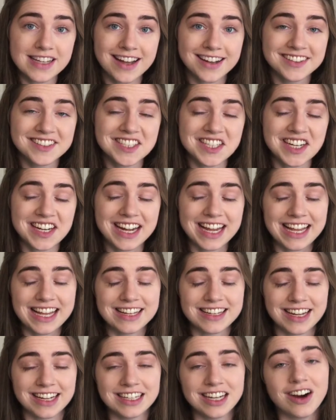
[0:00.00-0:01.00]
doctor,
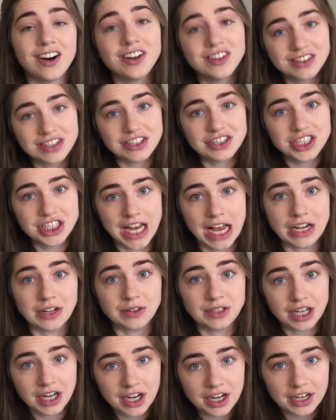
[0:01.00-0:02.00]
and I also
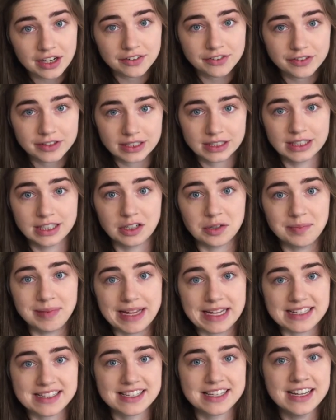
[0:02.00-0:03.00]
shadowed her for a little
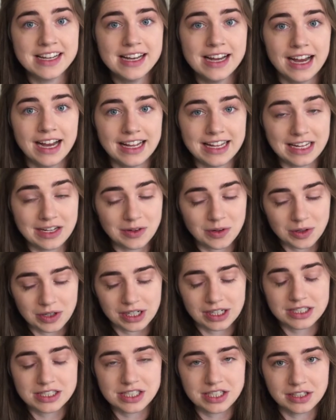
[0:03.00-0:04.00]
bit in
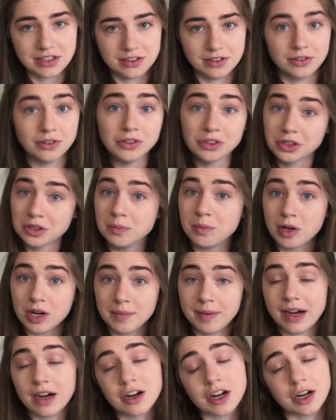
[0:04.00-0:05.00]
order to learn more
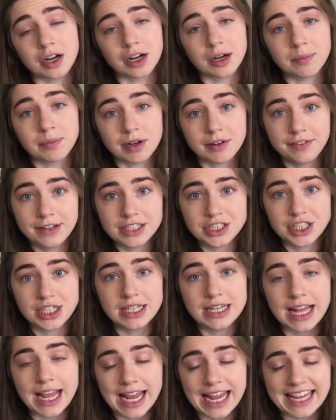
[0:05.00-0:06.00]
about her
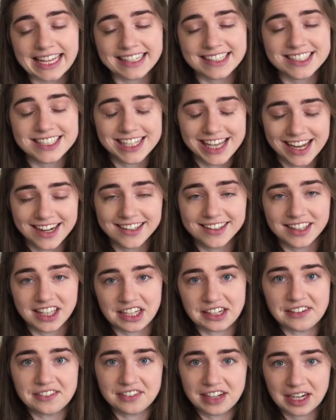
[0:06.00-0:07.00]
profession and get a
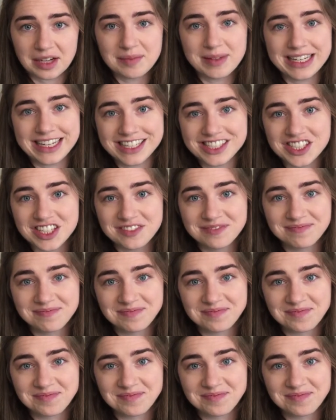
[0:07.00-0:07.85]
letter of recommendation.